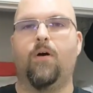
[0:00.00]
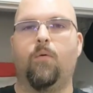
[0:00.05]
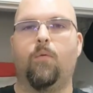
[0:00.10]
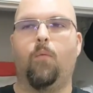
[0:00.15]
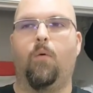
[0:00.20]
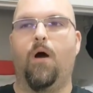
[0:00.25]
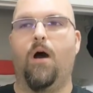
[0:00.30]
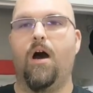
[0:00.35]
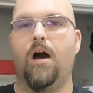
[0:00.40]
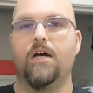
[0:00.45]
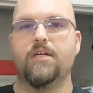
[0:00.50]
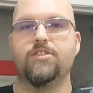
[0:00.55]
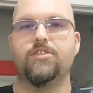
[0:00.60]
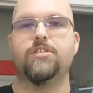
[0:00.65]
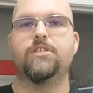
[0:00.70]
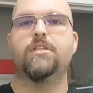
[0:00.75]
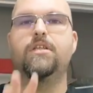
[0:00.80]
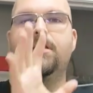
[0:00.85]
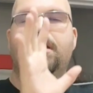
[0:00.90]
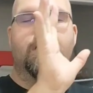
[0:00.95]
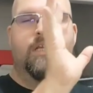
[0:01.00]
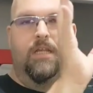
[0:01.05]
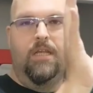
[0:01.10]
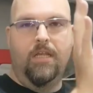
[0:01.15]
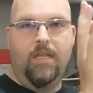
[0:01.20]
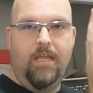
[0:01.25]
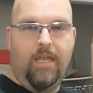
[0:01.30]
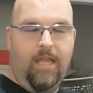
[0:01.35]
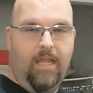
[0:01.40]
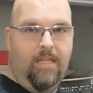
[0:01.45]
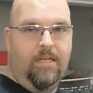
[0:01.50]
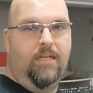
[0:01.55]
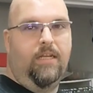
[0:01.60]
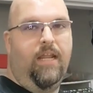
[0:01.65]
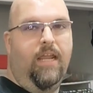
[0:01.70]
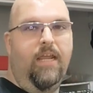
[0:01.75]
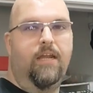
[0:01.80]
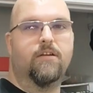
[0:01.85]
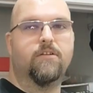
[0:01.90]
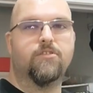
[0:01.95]
a wash and
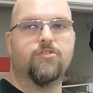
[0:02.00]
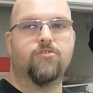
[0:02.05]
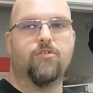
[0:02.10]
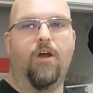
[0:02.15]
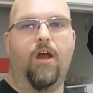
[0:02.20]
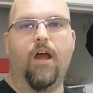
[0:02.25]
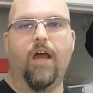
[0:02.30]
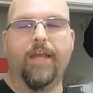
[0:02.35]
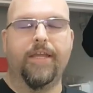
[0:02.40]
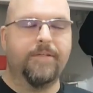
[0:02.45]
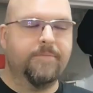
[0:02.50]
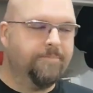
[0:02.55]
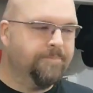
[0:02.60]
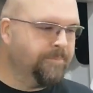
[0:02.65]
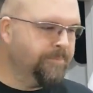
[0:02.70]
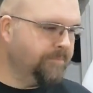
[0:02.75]
an air dry.